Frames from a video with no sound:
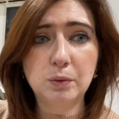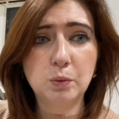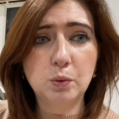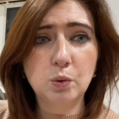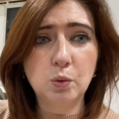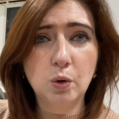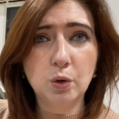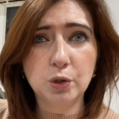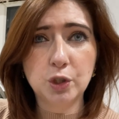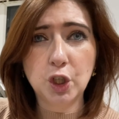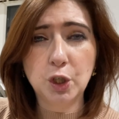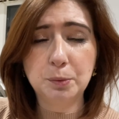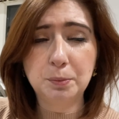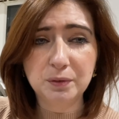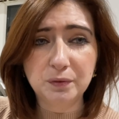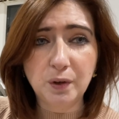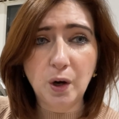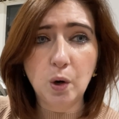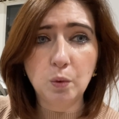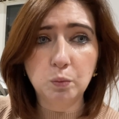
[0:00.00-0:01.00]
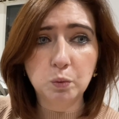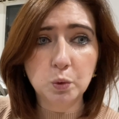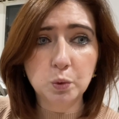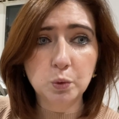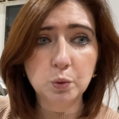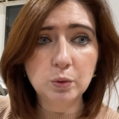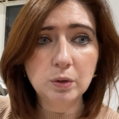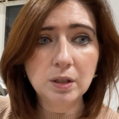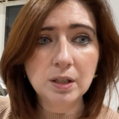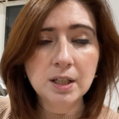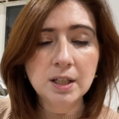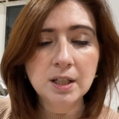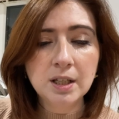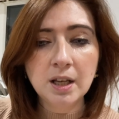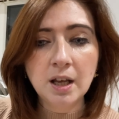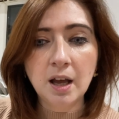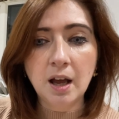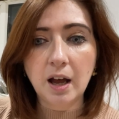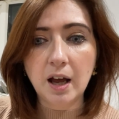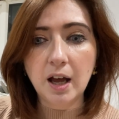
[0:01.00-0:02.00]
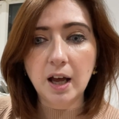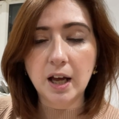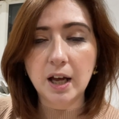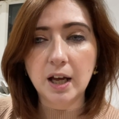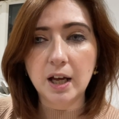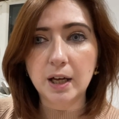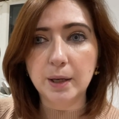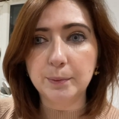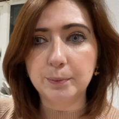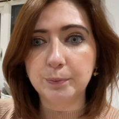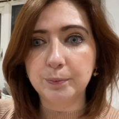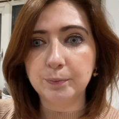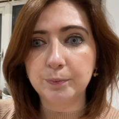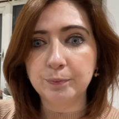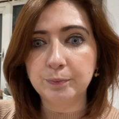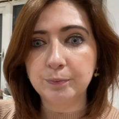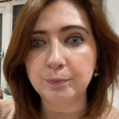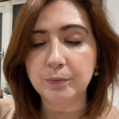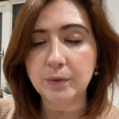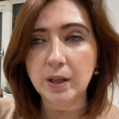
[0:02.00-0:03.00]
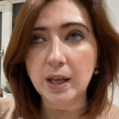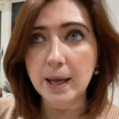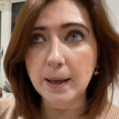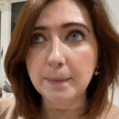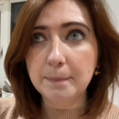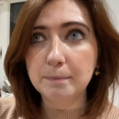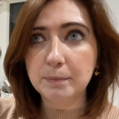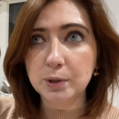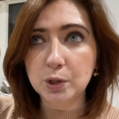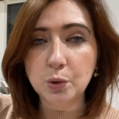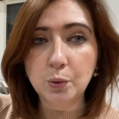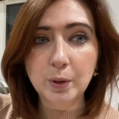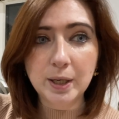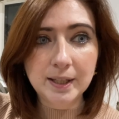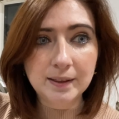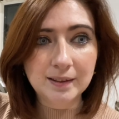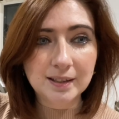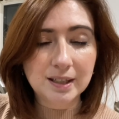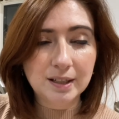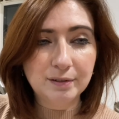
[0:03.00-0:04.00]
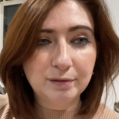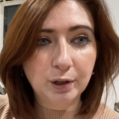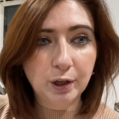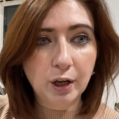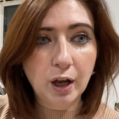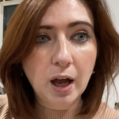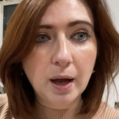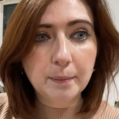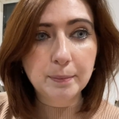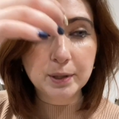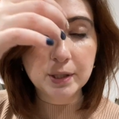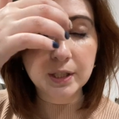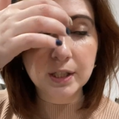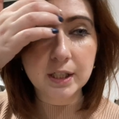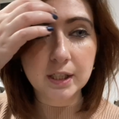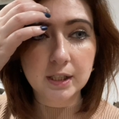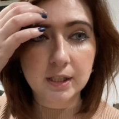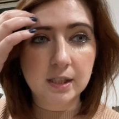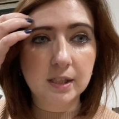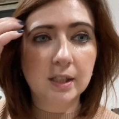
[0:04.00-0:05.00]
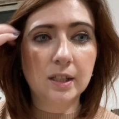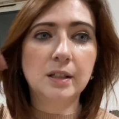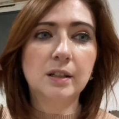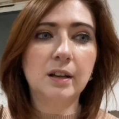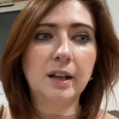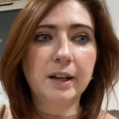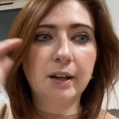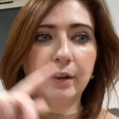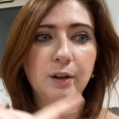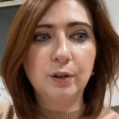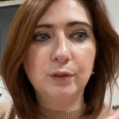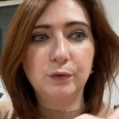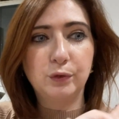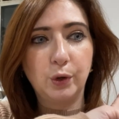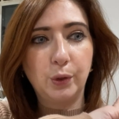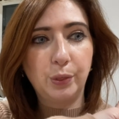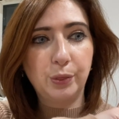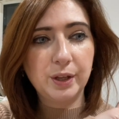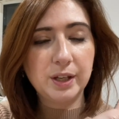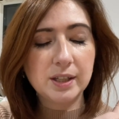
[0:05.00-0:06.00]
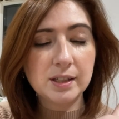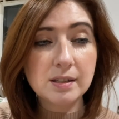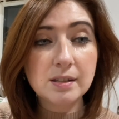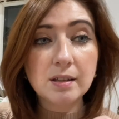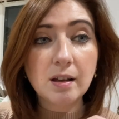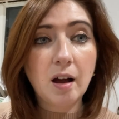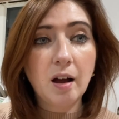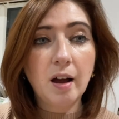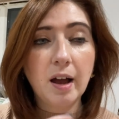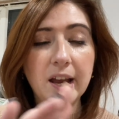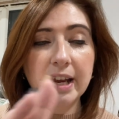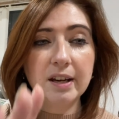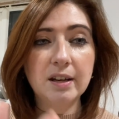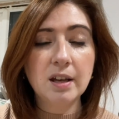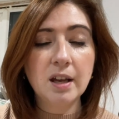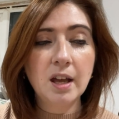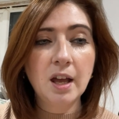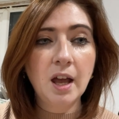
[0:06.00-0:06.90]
wall on top of our wall, in between the different cupboards and like over on this side,